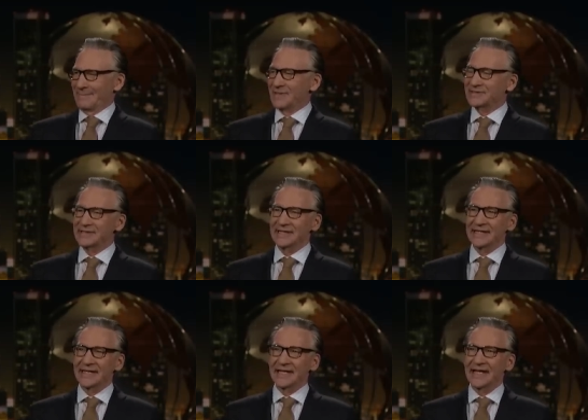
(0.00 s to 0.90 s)
there's
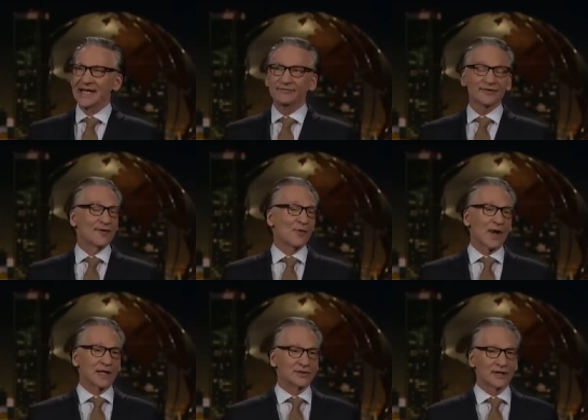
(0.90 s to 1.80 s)
infinite
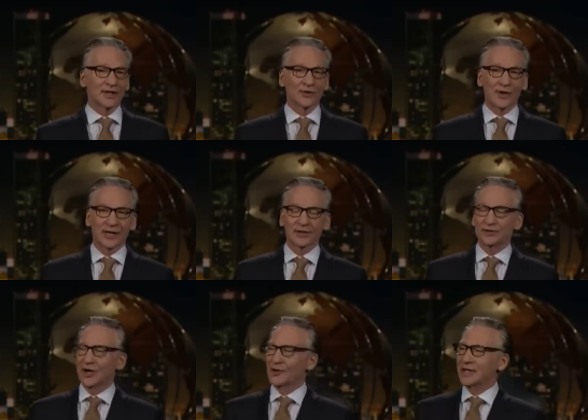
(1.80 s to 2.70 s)
ways you can create a
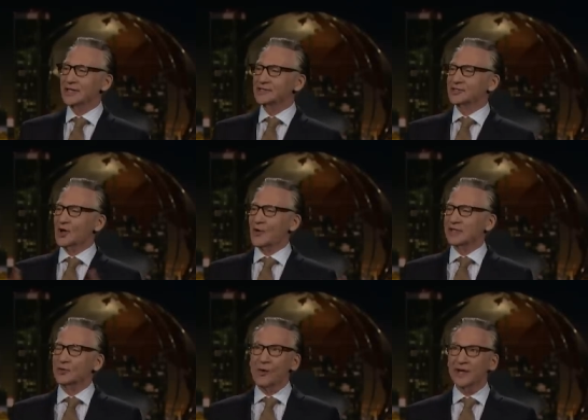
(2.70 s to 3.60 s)
joke. His is
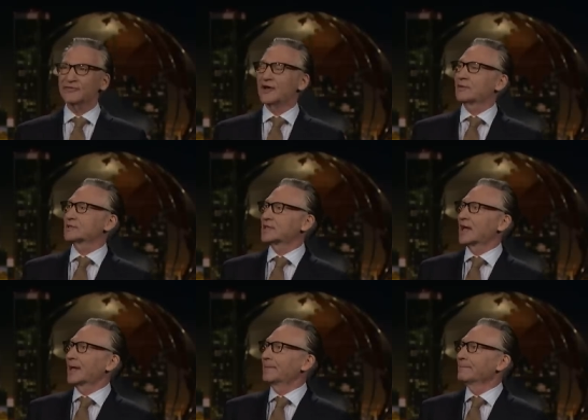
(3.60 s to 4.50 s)
always, what if I was
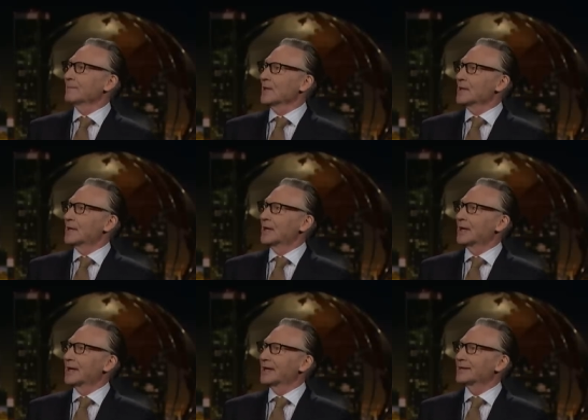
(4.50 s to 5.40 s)
gay?
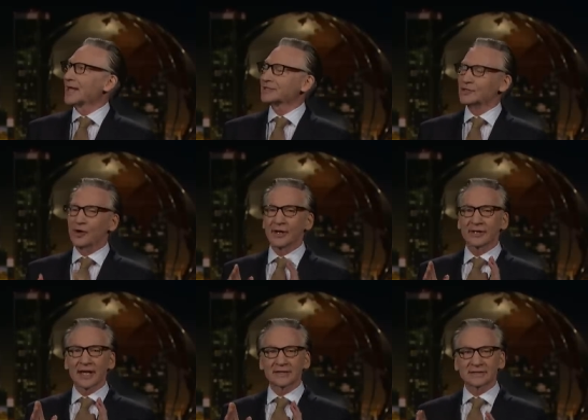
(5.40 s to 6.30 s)
that's,
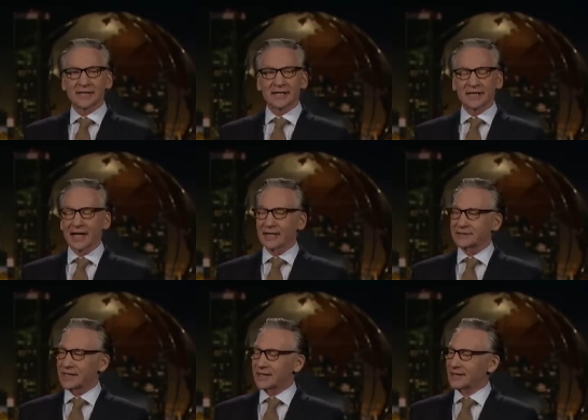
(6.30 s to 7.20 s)
that's, I
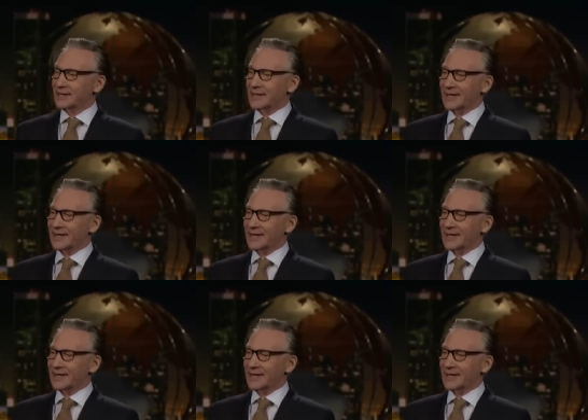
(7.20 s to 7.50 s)
tell you,